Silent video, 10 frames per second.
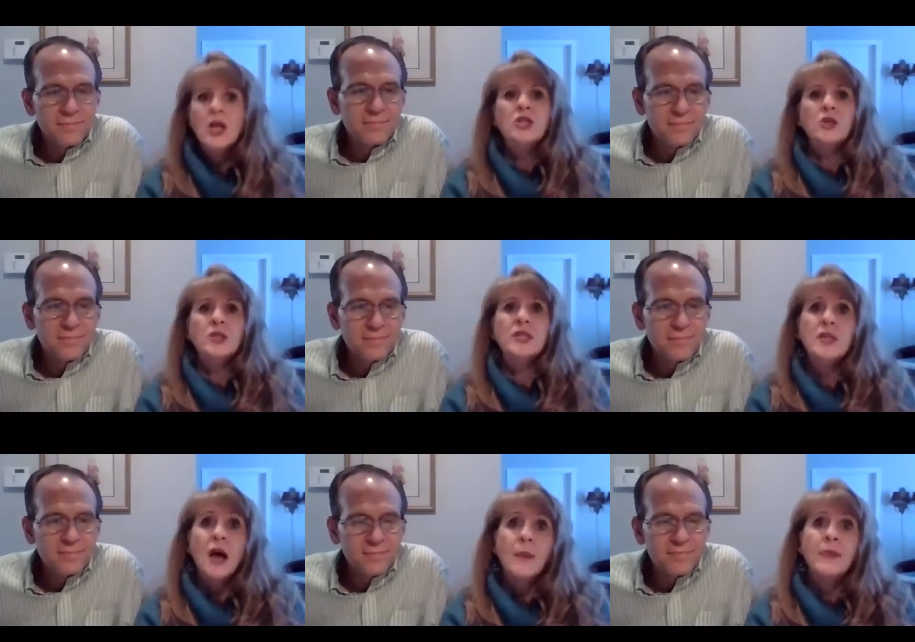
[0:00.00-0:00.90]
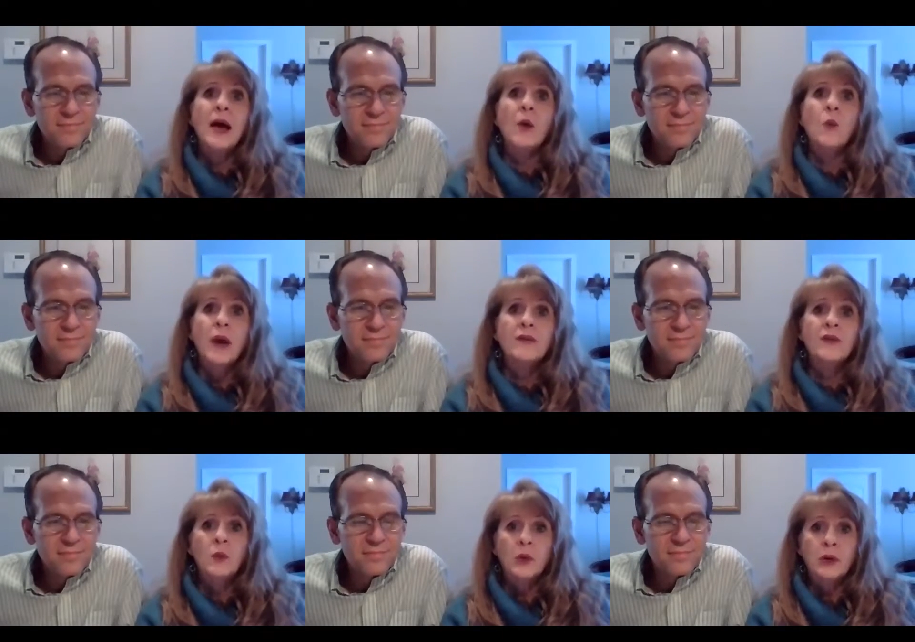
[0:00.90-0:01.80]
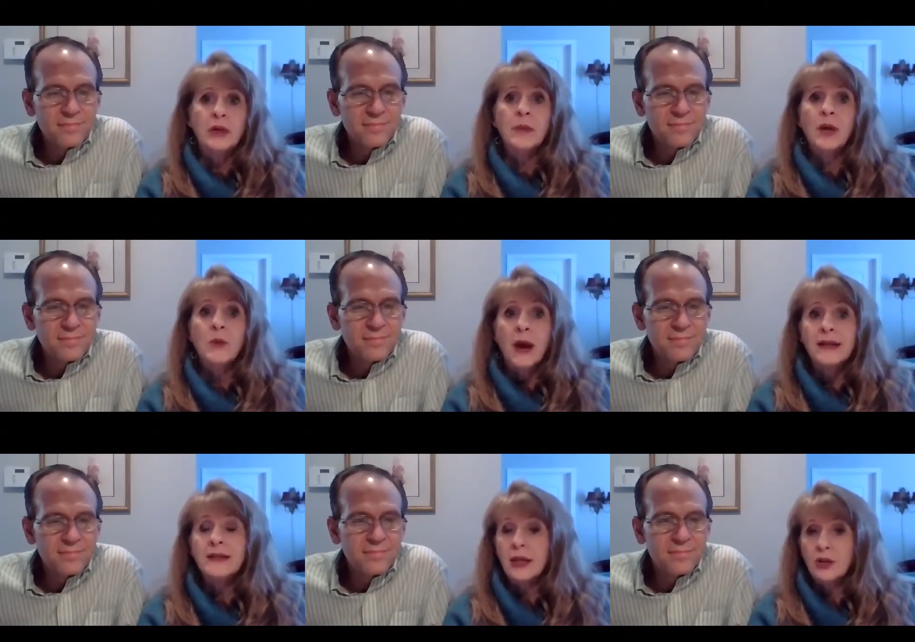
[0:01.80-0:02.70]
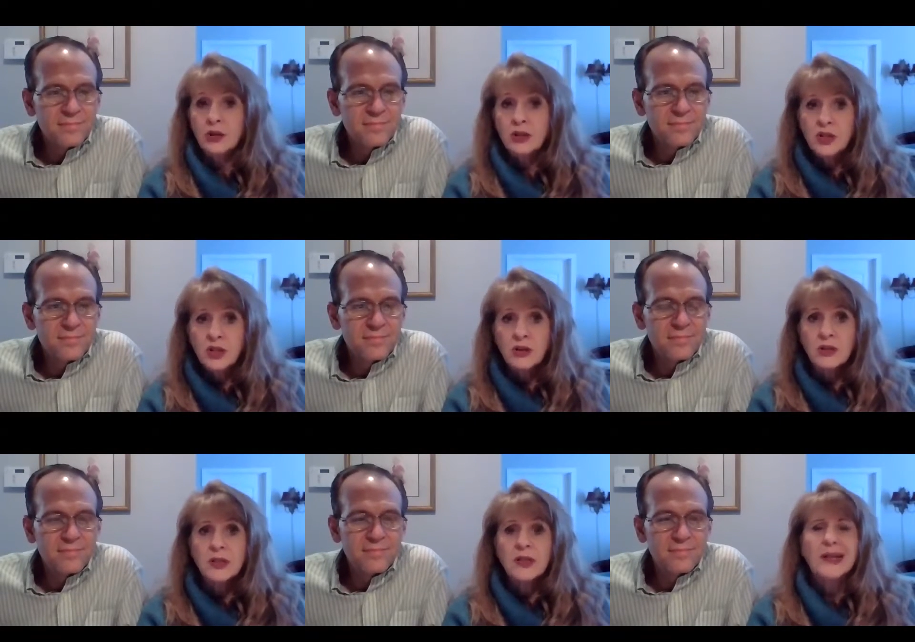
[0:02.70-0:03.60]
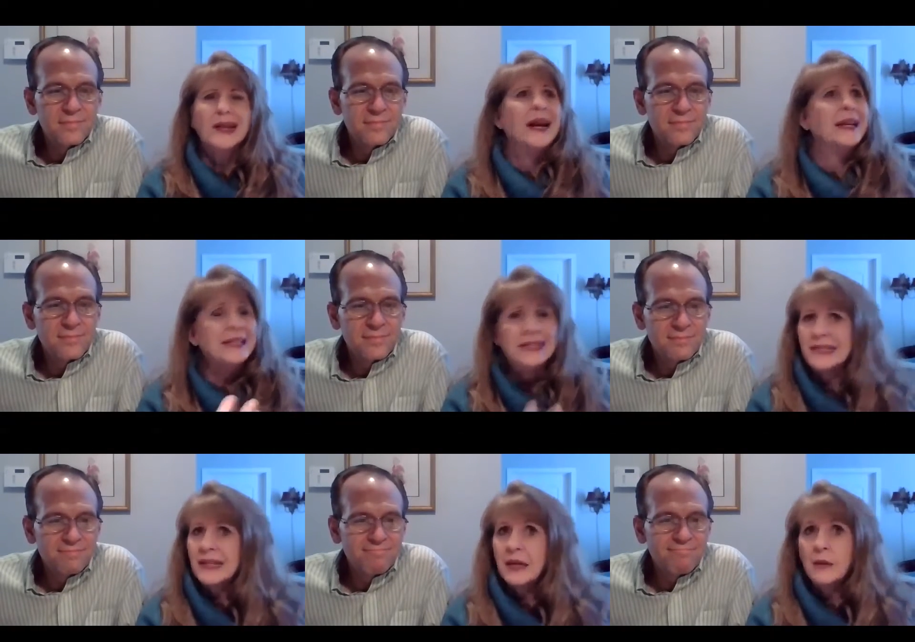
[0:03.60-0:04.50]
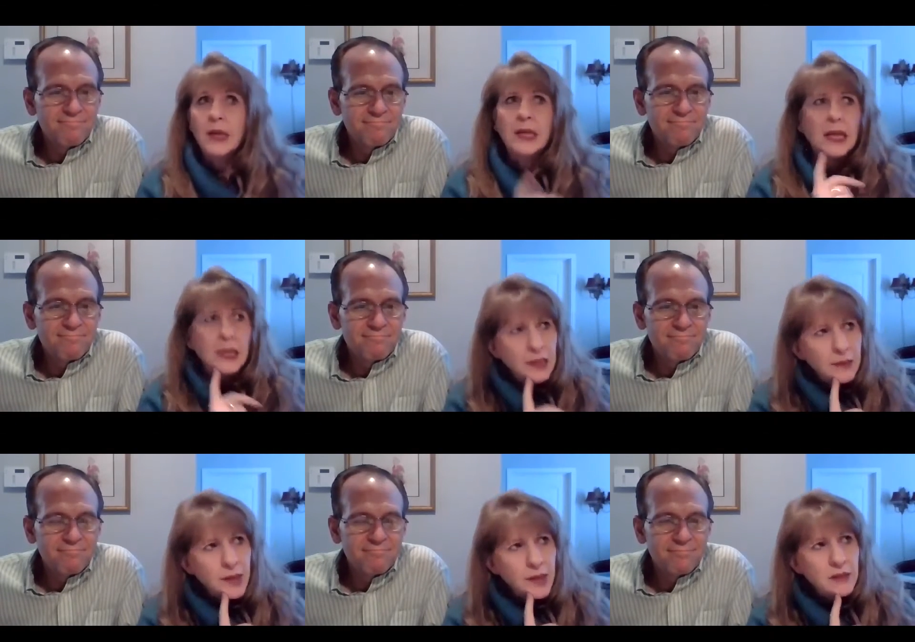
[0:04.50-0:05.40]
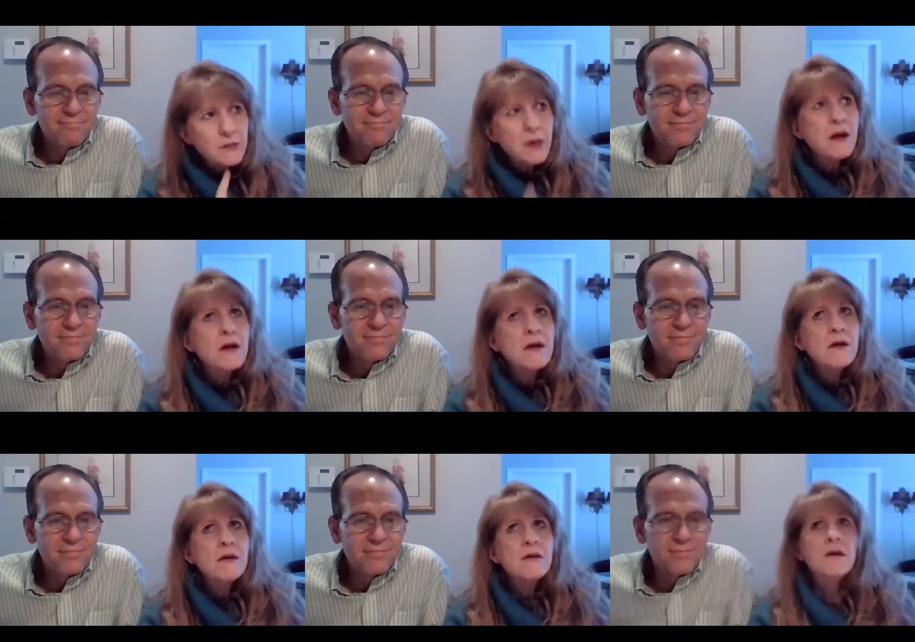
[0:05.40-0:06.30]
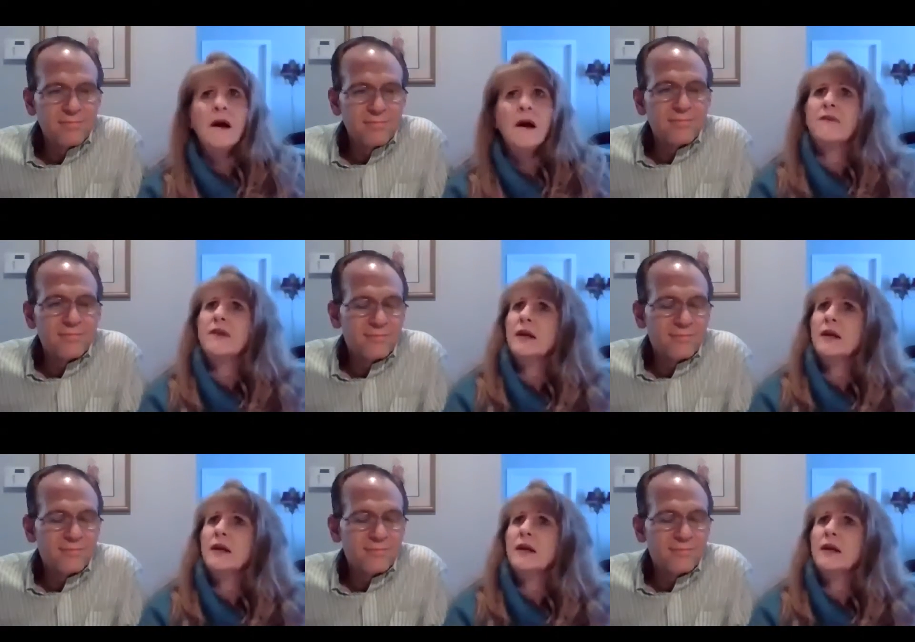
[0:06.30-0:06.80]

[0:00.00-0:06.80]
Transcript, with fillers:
Speaker 1: So stop that wakeful worrying by writing down your concerns. I need to send out my client emails tomorrow. I've